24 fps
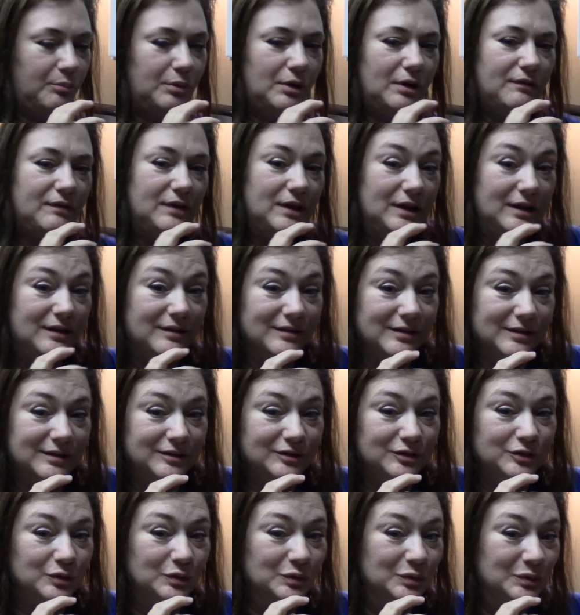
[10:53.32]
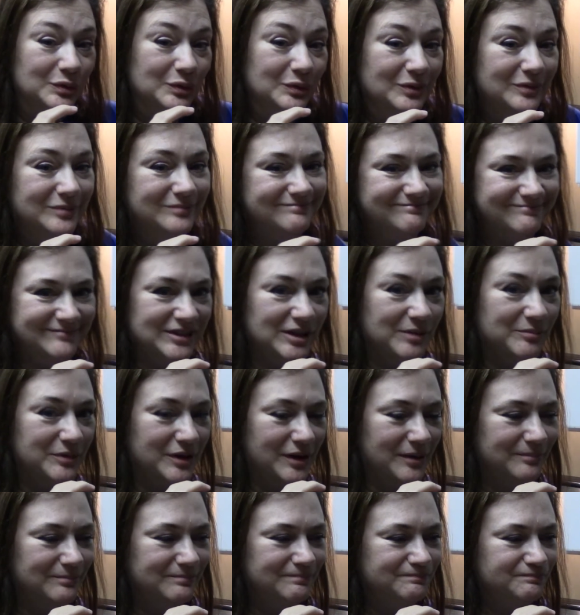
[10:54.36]
of these in too. Yum
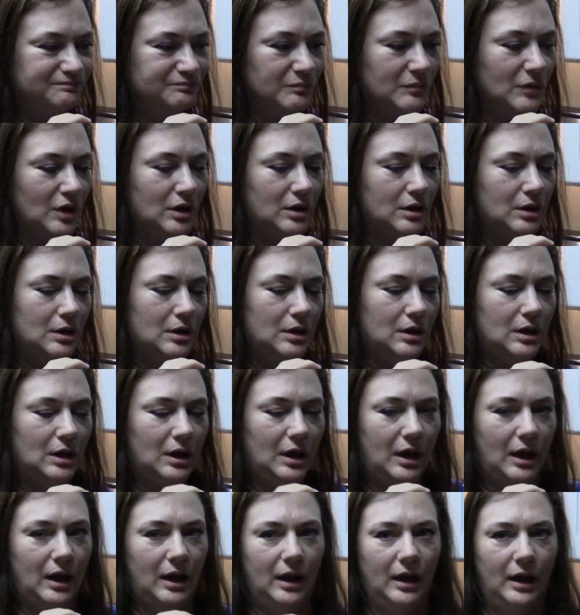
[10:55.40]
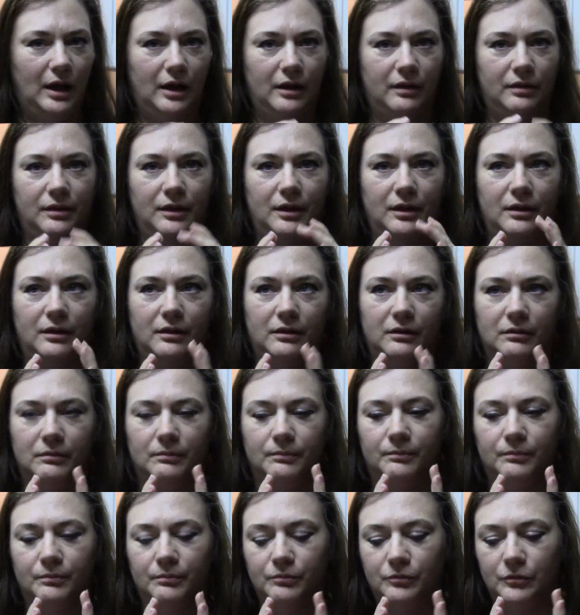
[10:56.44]
yum. And then
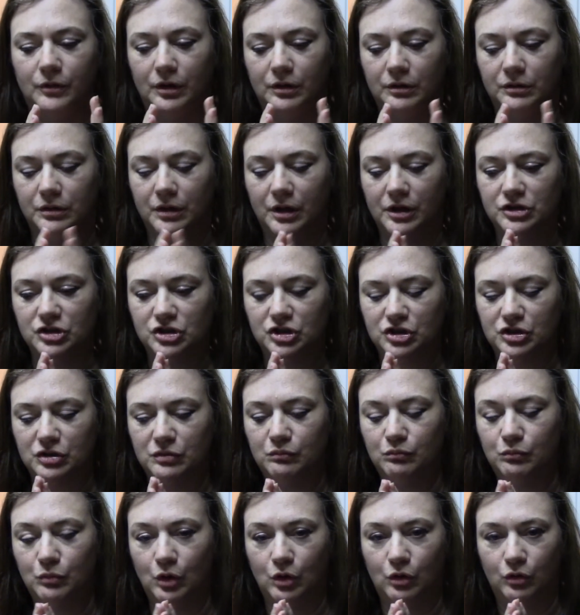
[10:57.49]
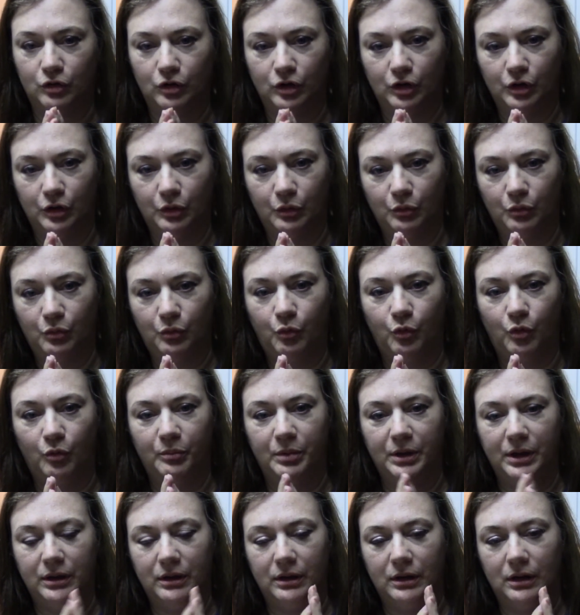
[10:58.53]
lunch tomorrow will
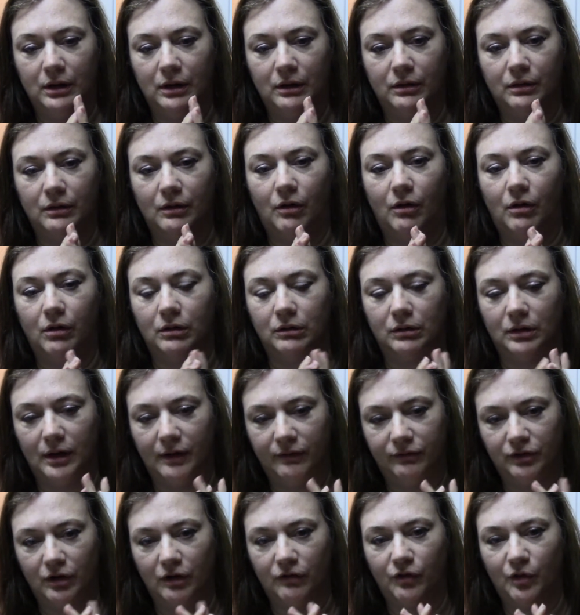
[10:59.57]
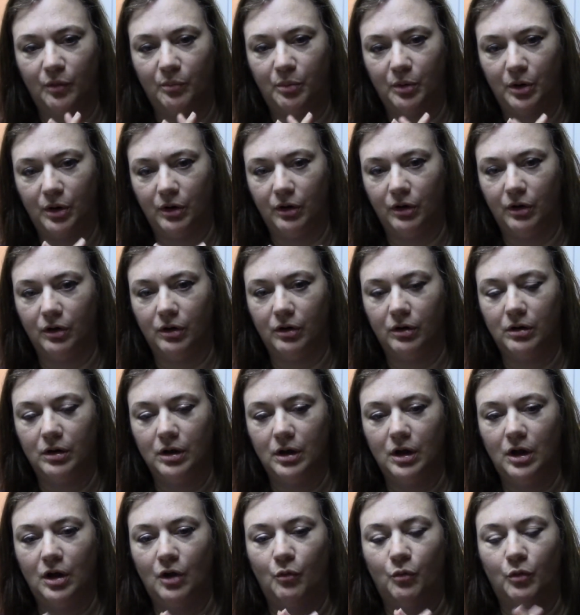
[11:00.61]
be our leftover burger.
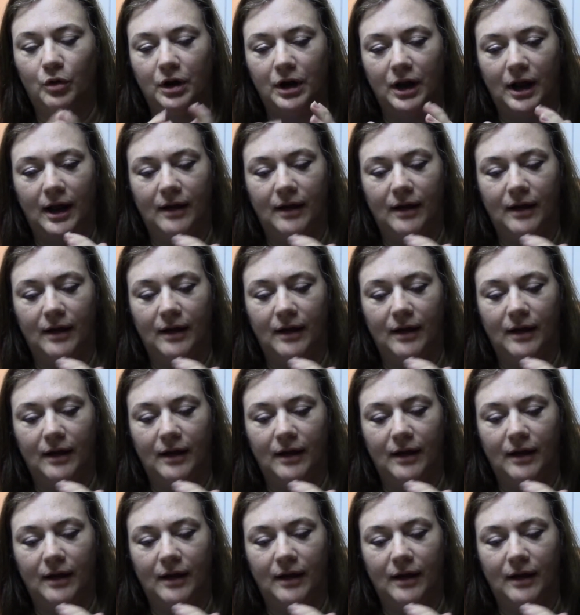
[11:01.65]
We're going to have